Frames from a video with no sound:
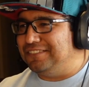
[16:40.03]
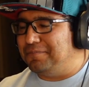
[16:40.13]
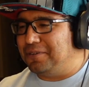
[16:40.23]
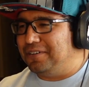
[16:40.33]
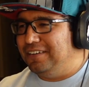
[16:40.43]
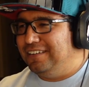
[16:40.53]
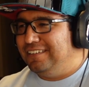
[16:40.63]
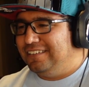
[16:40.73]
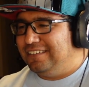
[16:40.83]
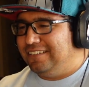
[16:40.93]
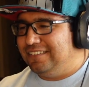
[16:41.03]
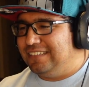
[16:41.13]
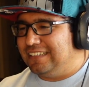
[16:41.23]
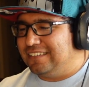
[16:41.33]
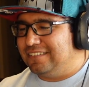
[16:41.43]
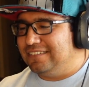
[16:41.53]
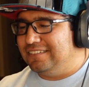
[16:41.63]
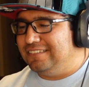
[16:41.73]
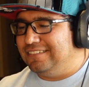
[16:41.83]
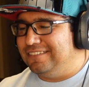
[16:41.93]
number. Yeah. I was like,
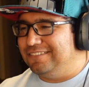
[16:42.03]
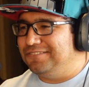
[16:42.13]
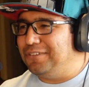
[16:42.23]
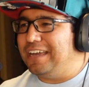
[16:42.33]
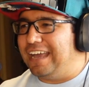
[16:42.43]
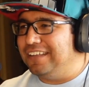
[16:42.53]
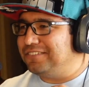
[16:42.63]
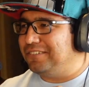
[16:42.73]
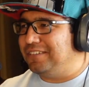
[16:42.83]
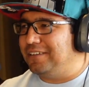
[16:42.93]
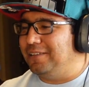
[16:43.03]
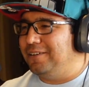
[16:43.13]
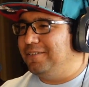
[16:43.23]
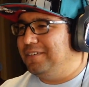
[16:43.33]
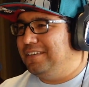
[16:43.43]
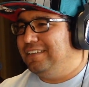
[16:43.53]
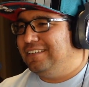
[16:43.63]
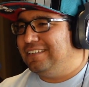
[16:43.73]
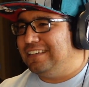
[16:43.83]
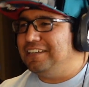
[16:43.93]
So I answered. I was like, hello?
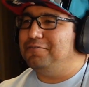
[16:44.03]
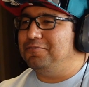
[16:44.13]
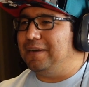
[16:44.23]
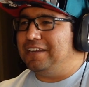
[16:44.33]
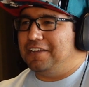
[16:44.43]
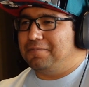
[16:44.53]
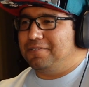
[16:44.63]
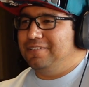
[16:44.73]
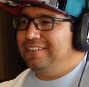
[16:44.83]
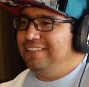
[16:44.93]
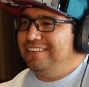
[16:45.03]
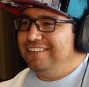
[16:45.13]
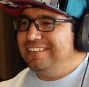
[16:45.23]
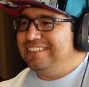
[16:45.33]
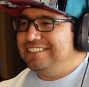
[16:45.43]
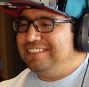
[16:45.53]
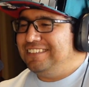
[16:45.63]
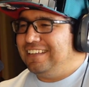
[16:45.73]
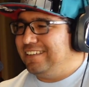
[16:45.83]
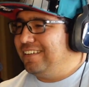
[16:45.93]
And then it was my neighbor. And she's
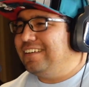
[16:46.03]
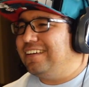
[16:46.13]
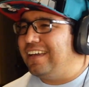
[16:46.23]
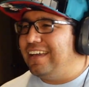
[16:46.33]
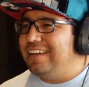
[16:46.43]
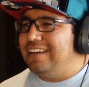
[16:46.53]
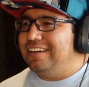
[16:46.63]
like, hey,